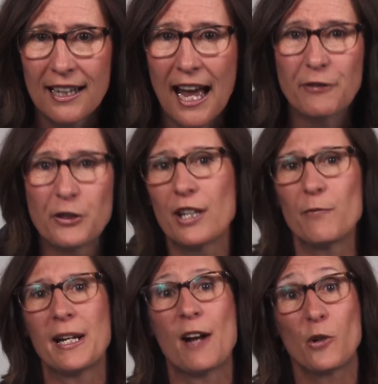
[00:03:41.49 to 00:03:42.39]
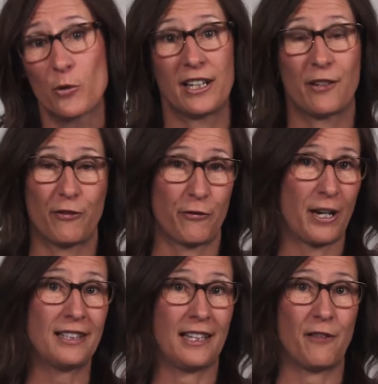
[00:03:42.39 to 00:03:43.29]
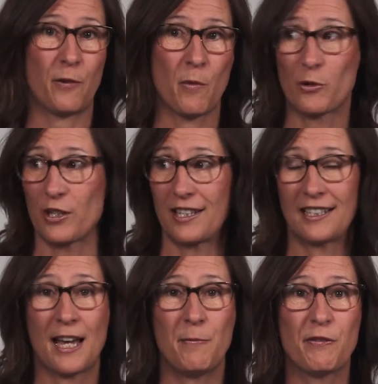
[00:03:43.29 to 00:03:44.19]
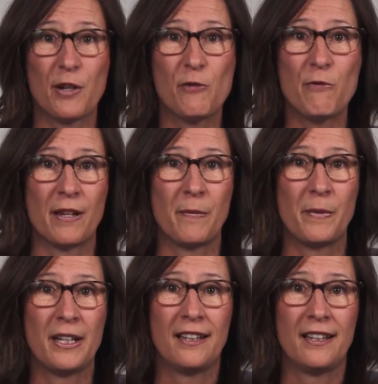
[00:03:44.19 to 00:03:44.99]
after they've been outgoing and friendly for most of the time you've known them.